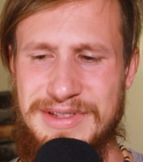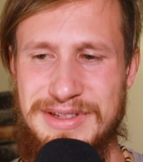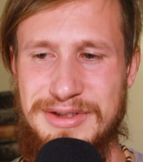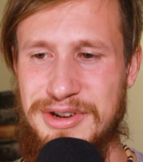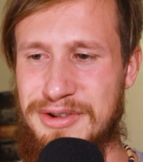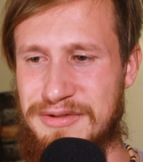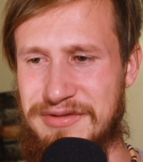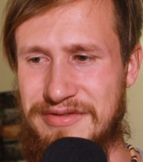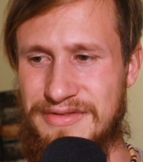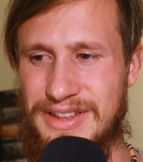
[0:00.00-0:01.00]
sort of
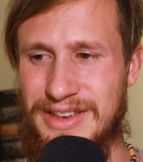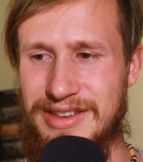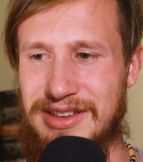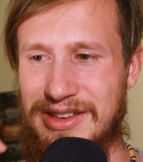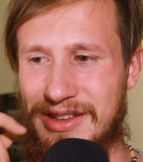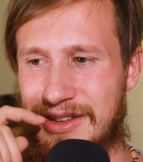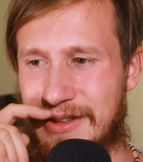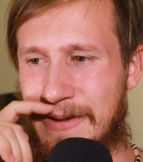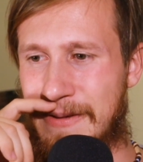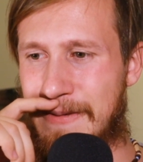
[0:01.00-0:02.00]
like
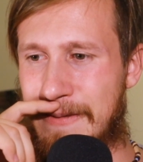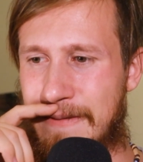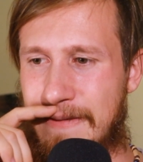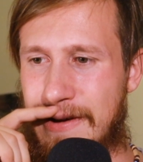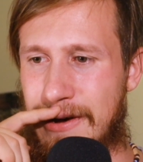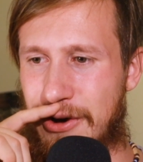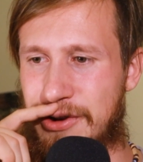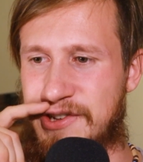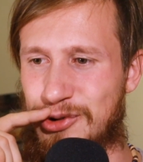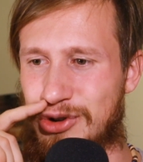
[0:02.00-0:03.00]
on a
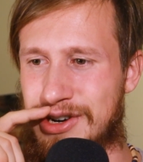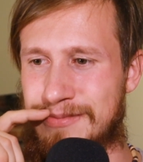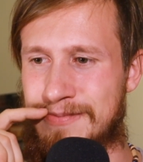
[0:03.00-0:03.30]
tour.